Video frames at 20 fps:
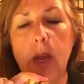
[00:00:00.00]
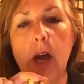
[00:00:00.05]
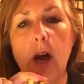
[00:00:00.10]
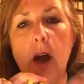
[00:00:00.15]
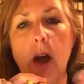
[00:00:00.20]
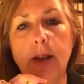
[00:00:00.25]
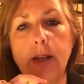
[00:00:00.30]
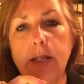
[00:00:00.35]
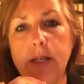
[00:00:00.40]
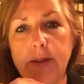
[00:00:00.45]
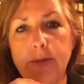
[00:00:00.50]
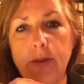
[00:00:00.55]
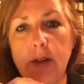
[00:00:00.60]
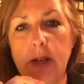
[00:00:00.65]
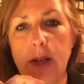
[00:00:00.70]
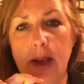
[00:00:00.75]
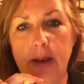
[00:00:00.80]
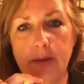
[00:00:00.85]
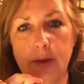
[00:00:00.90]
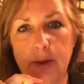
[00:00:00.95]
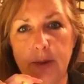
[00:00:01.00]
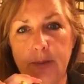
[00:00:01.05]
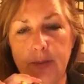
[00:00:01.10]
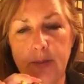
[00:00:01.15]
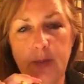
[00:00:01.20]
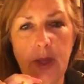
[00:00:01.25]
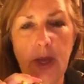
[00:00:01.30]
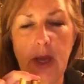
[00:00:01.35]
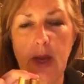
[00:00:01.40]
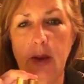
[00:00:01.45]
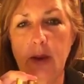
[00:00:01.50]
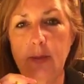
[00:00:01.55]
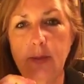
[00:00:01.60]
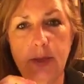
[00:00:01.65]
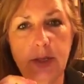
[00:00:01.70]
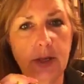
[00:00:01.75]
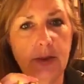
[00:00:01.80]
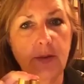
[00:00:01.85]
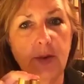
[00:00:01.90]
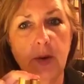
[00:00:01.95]
on a different level,
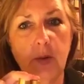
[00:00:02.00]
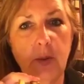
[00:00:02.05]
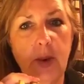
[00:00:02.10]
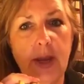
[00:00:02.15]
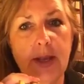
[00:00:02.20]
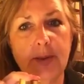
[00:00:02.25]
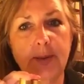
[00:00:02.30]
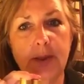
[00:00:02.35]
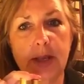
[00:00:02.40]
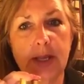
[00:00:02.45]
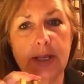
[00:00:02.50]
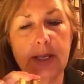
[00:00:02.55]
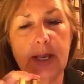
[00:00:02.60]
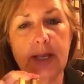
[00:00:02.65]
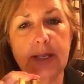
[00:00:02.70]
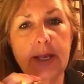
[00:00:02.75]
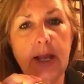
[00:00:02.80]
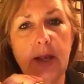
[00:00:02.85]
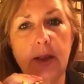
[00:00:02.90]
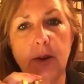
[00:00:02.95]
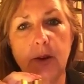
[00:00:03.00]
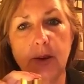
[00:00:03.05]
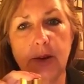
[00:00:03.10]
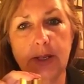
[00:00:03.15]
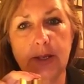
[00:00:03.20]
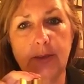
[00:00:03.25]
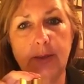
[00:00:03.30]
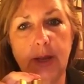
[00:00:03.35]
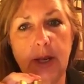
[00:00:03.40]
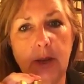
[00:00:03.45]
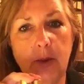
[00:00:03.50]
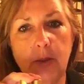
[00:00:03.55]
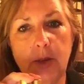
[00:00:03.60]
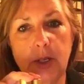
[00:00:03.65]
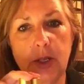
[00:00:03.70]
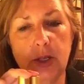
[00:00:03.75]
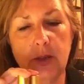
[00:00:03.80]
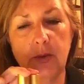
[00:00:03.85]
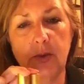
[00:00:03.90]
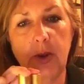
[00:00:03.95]
different ways, but this has helichrysum in it, which
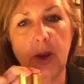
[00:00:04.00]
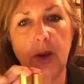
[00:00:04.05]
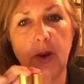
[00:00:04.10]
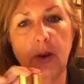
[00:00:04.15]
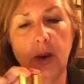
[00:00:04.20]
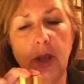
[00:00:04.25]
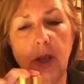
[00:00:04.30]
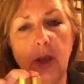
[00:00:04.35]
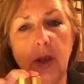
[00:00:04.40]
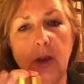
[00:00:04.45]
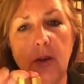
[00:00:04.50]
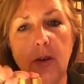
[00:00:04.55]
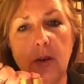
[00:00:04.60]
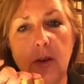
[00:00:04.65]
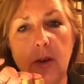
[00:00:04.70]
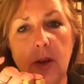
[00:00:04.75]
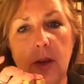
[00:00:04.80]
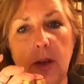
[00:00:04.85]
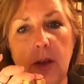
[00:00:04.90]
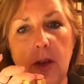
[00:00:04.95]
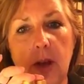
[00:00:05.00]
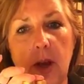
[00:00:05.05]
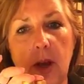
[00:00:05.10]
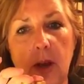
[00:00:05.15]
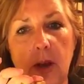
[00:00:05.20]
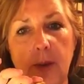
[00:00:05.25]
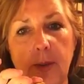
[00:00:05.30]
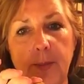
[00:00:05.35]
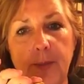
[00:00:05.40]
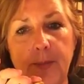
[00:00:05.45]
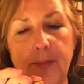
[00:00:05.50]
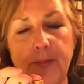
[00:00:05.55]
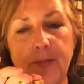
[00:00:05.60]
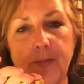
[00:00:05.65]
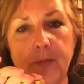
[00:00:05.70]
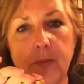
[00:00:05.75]
is a very good, can't